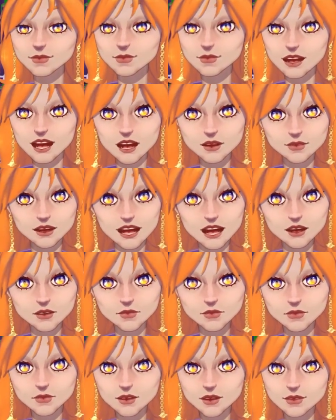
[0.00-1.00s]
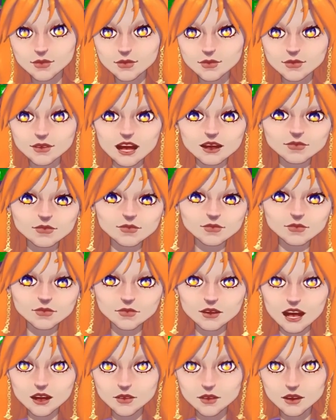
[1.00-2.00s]
Now that would be a stunt to
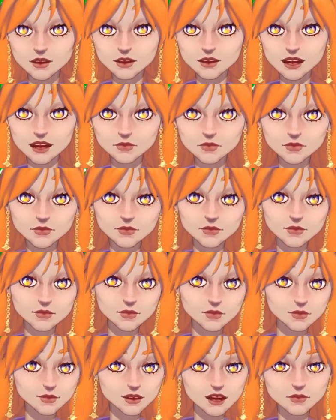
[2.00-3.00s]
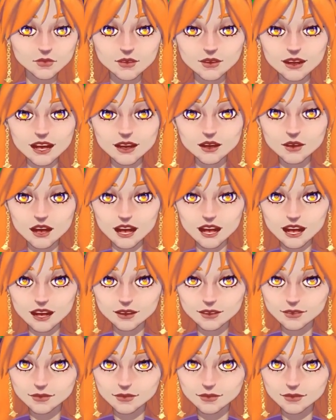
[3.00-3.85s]
remember, even for someone like me.